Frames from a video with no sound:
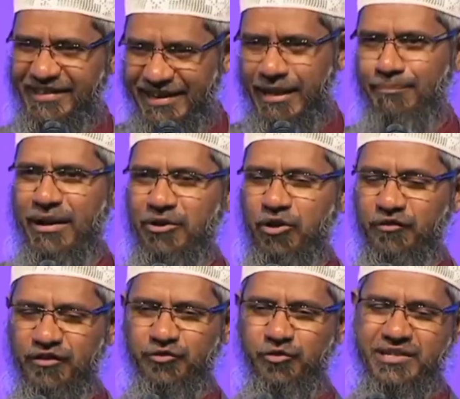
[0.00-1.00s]
then come back to your
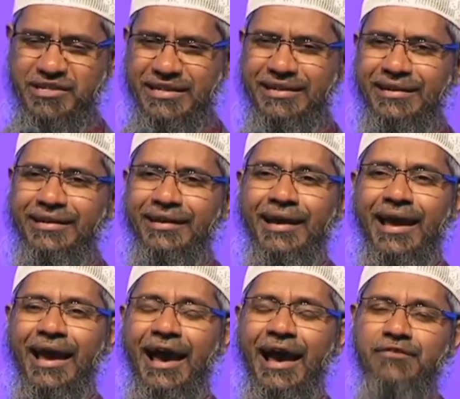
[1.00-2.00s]
first question.
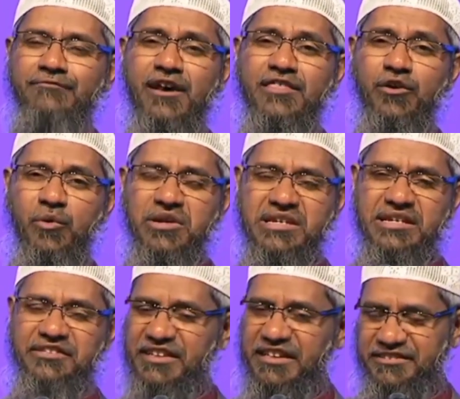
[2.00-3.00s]
As far as the question
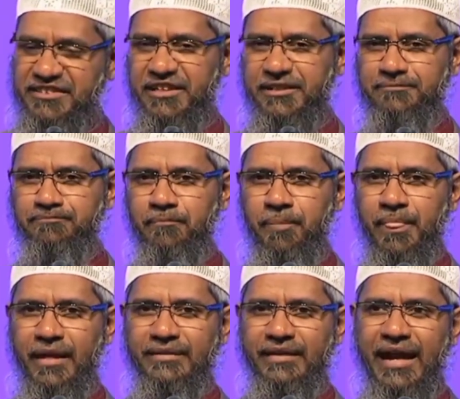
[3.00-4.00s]
is concerned,
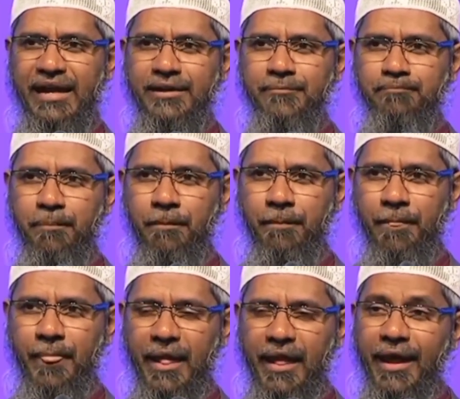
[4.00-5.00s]
that
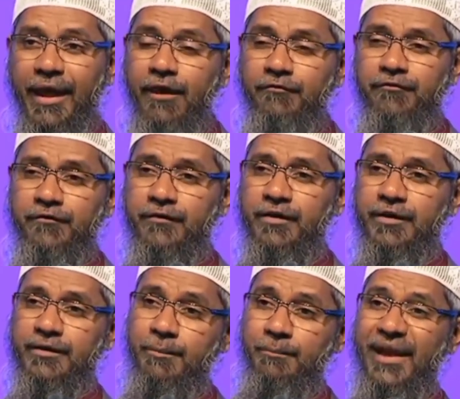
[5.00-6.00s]
if
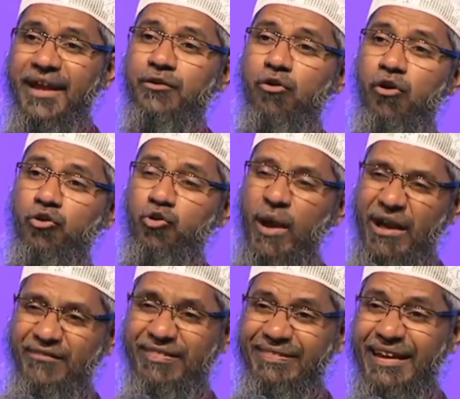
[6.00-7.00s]
the men go to heaven, they'll